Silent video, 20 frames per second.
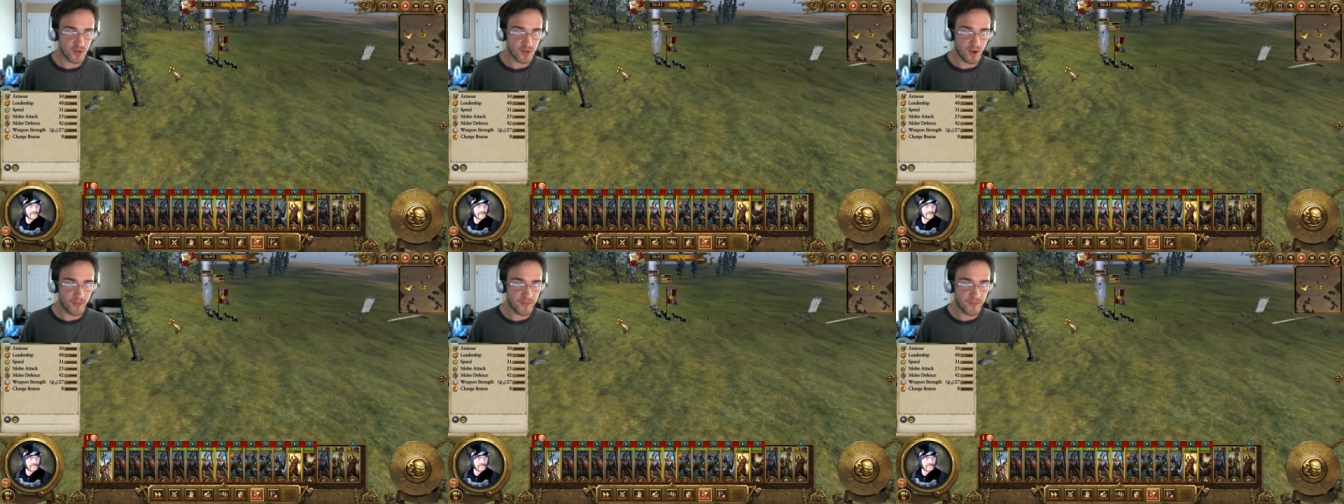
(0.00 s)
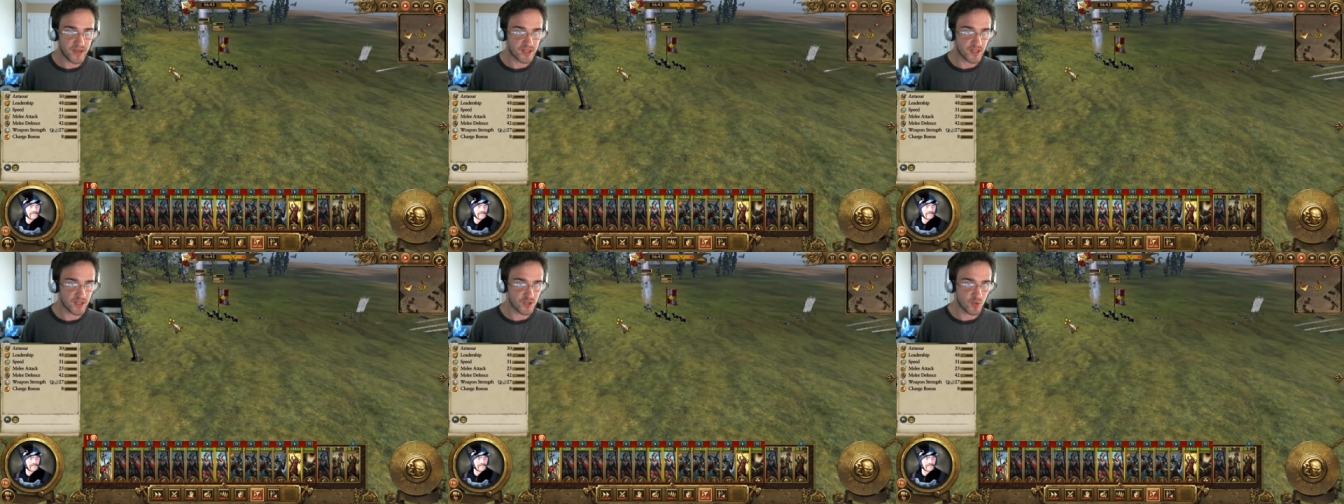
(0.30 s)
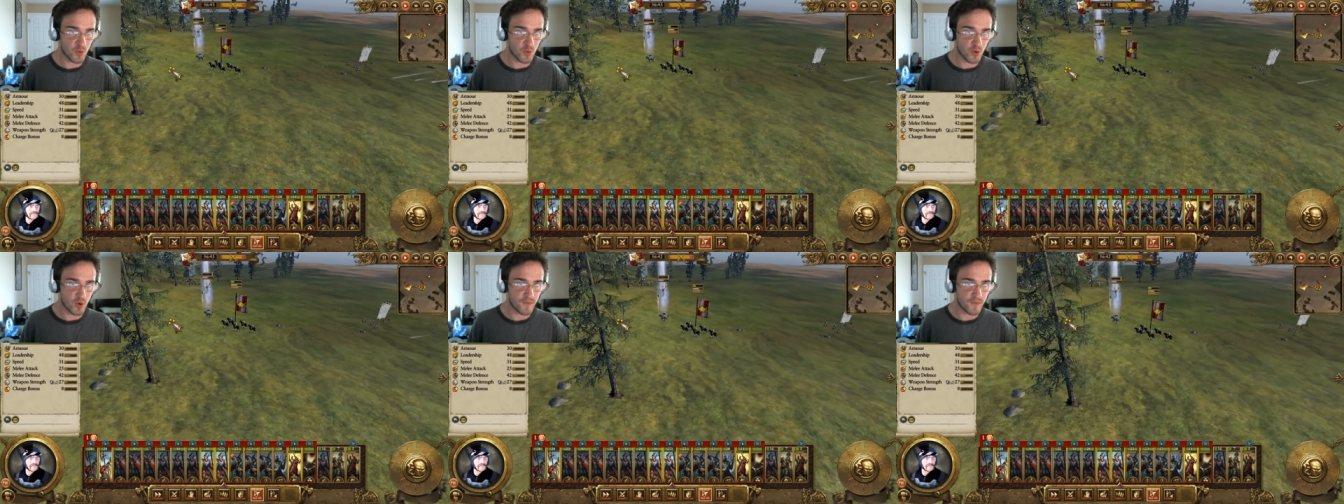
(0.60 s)
too. I picked the
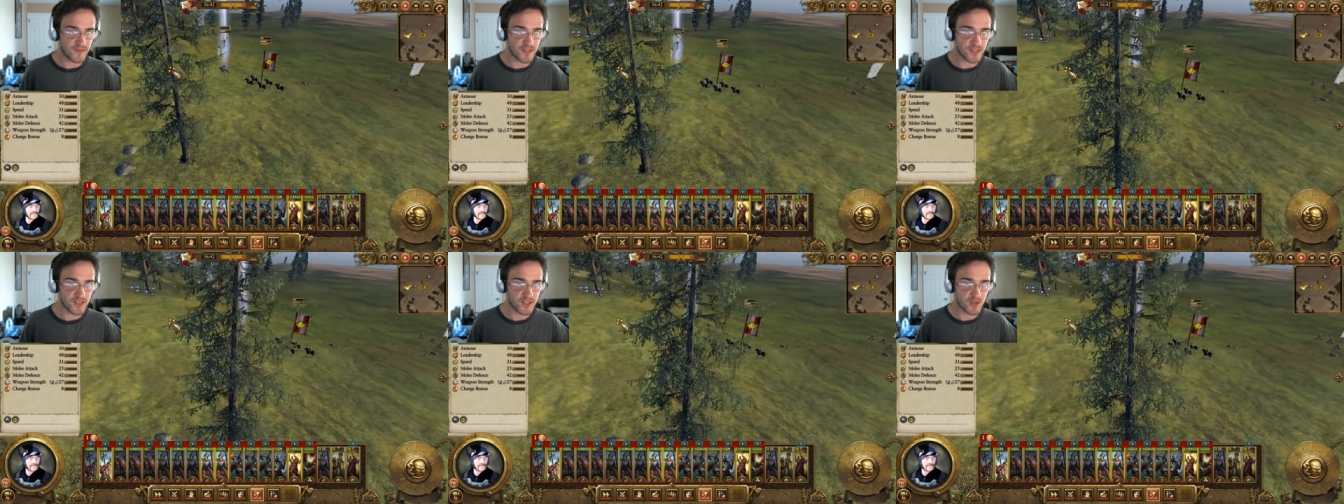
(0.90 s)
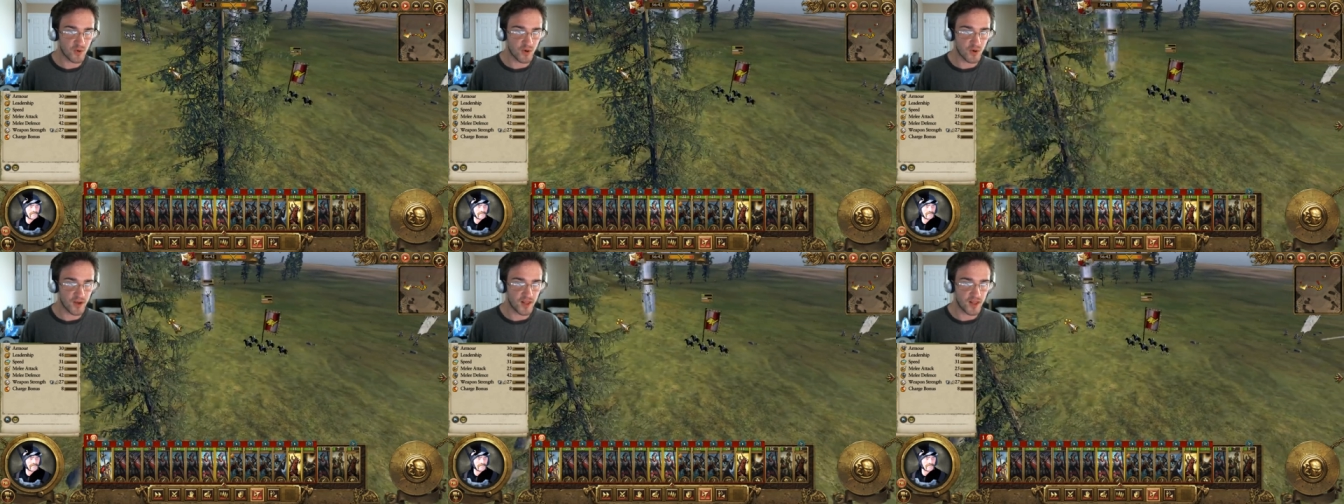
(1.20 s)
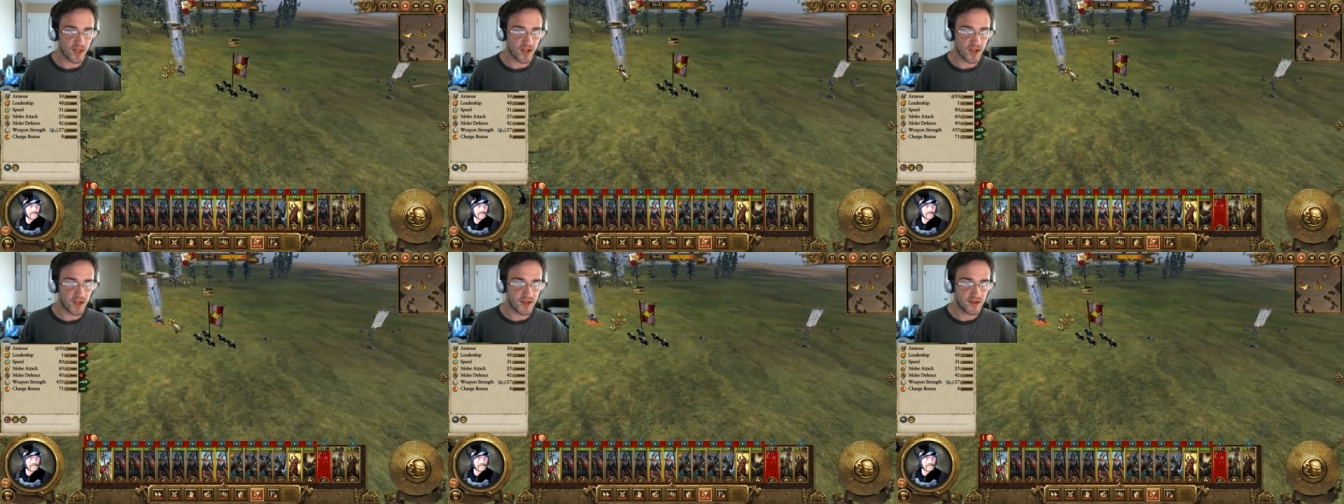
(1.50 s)
dwarves in
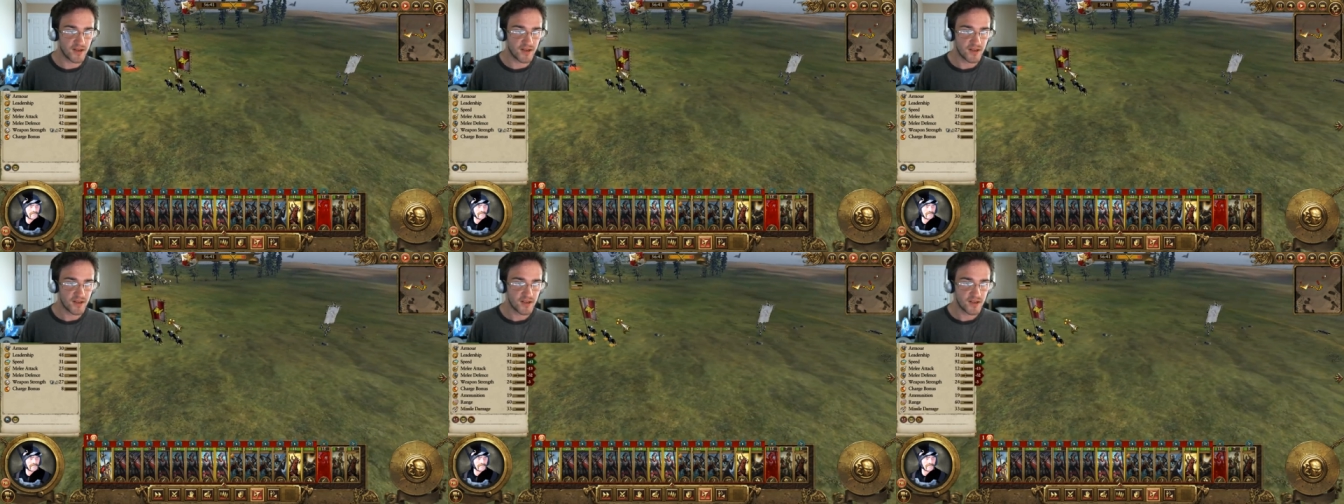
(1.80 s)
Storyline.